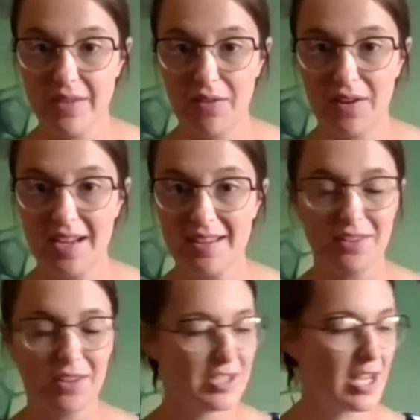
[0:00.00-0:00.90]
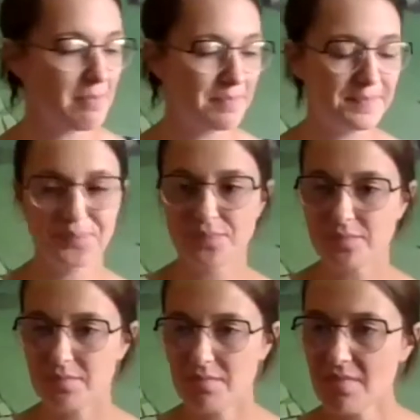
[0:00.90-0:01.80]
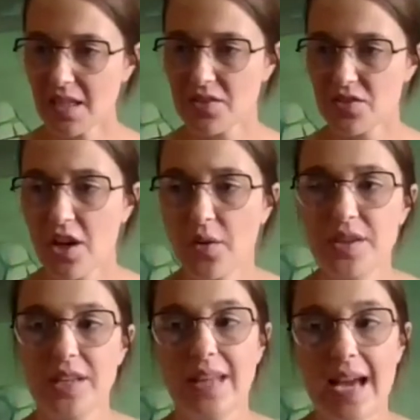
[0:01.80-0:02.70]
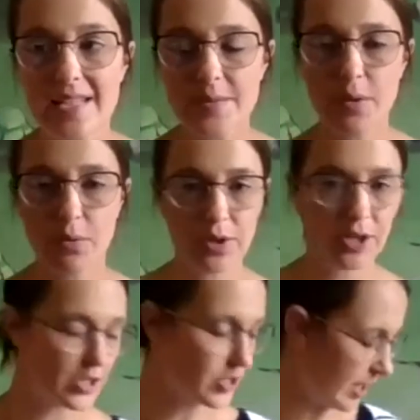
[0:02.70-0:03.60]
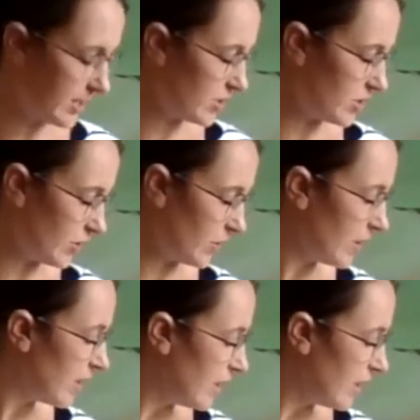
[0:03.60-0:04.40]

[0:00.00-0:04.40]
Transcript: All right, great job. So the last poem we're gonna try to do